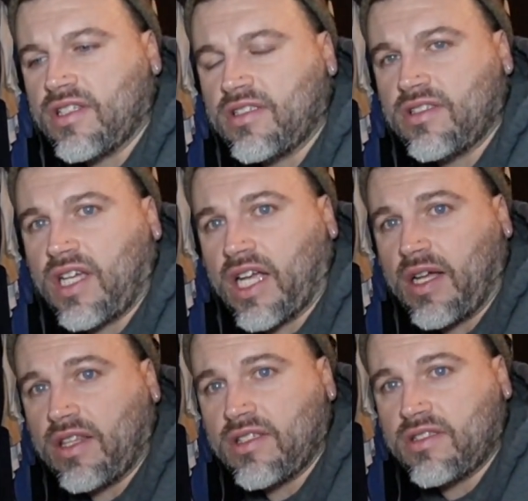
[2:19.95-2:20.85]
This is, I
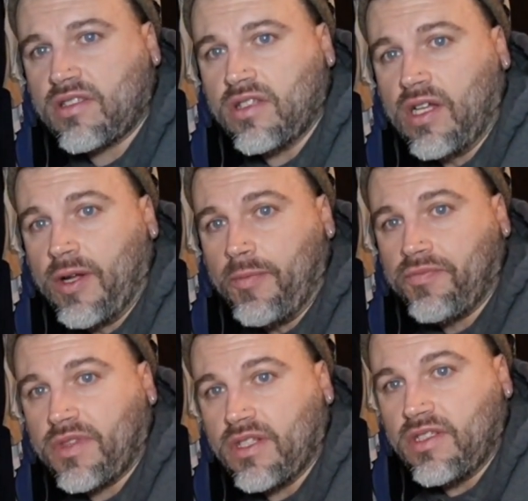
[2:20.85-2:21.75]
got this,
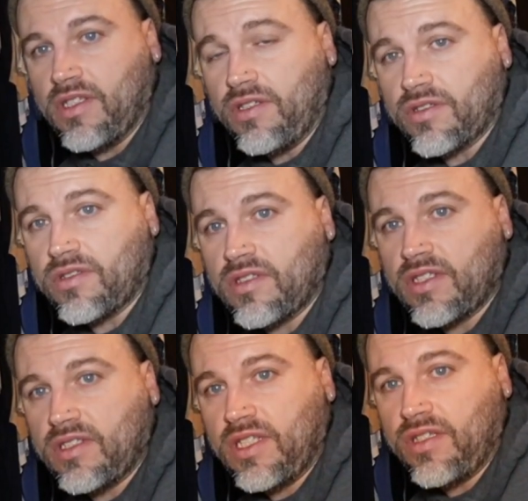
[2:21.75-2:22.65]
the deals the
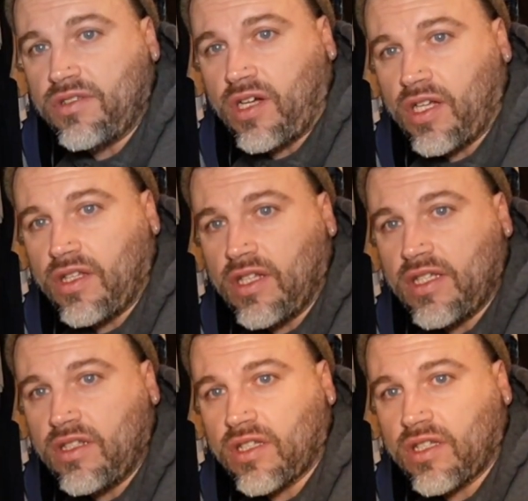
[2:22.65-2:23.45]
deals on the lens.